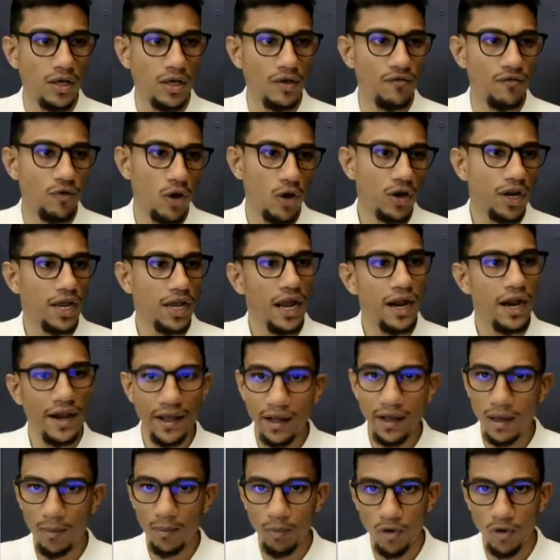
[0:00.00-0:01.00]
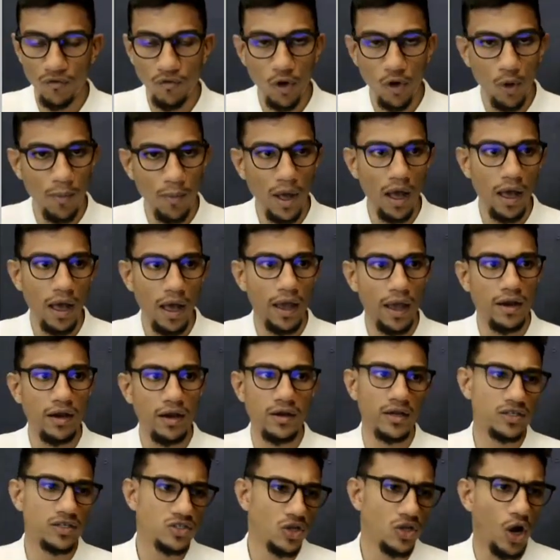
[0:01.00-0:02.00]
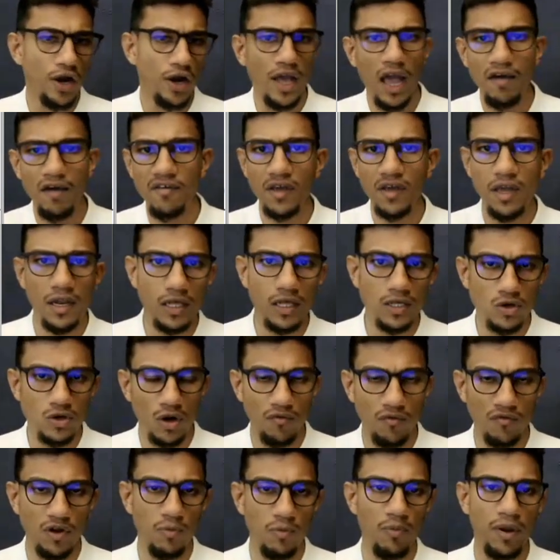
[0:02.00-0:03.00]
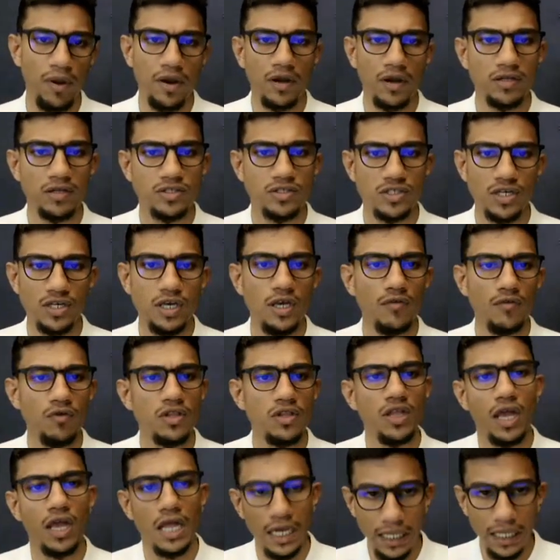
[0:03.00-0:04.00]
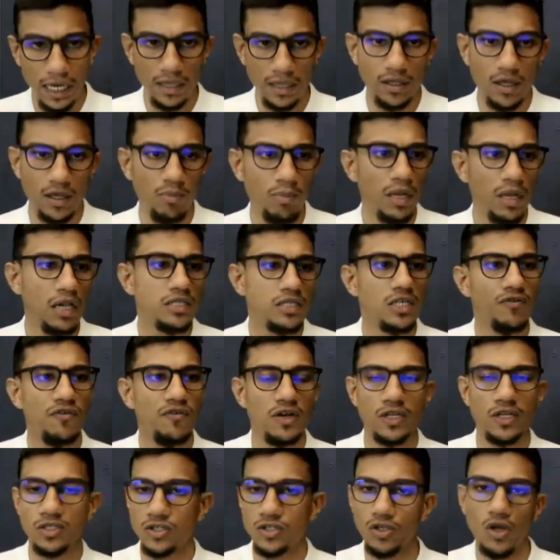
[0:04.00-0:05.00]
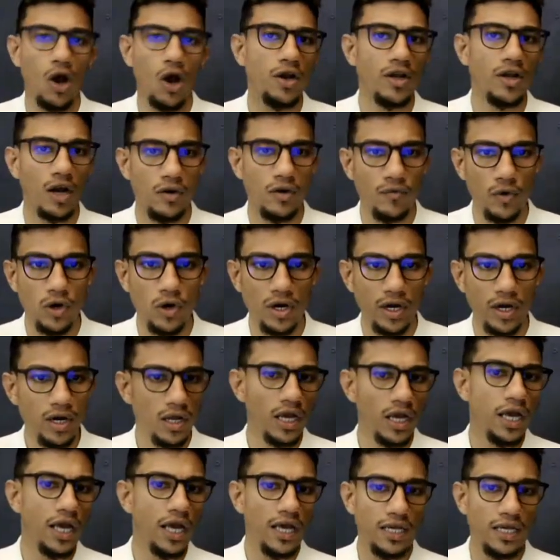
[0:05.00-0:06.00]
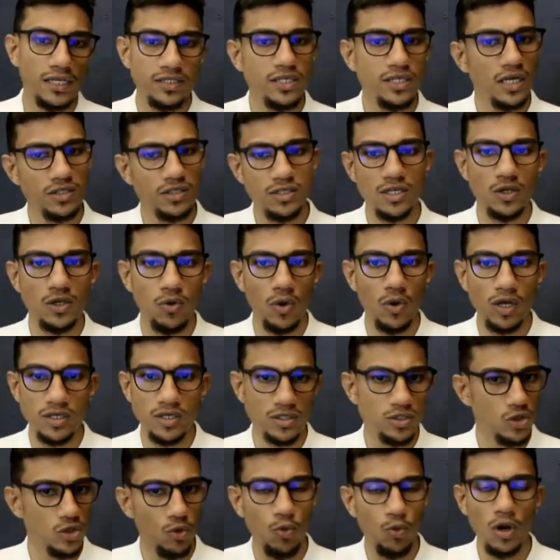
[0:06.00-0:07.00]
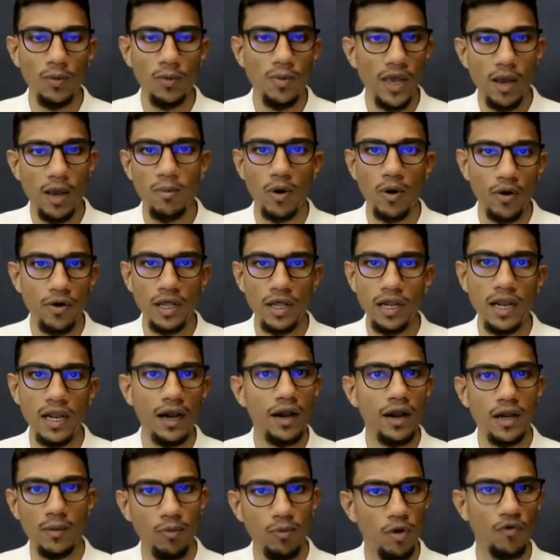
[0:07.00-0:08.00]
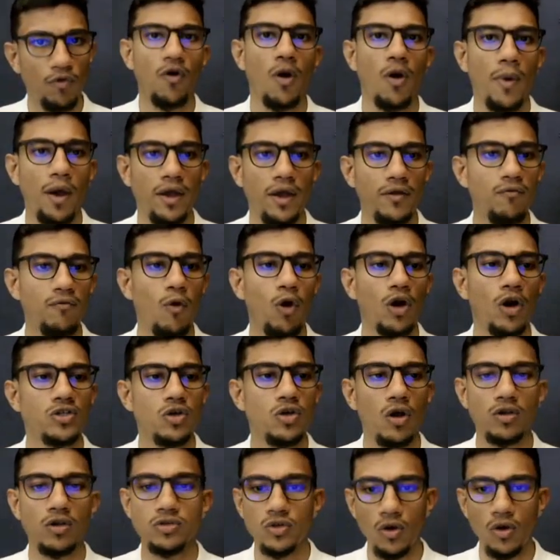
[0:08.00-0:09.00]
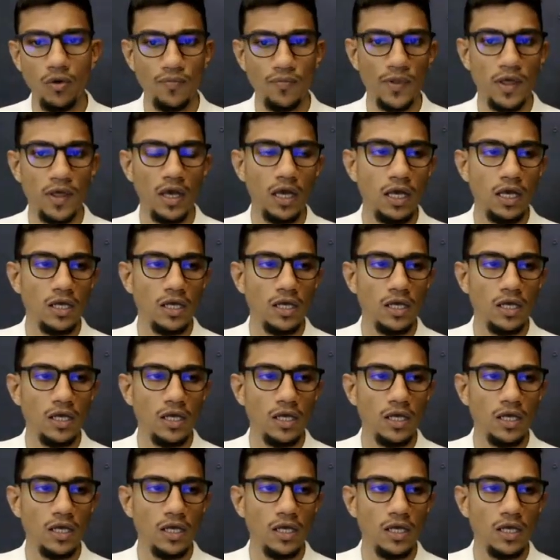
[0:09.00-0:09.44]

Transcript: If you're creating a pro forma and it is not having any sort of dependency with any other bills, if it is not converted, in such situations, you will be able to delete any pro forma invoice also.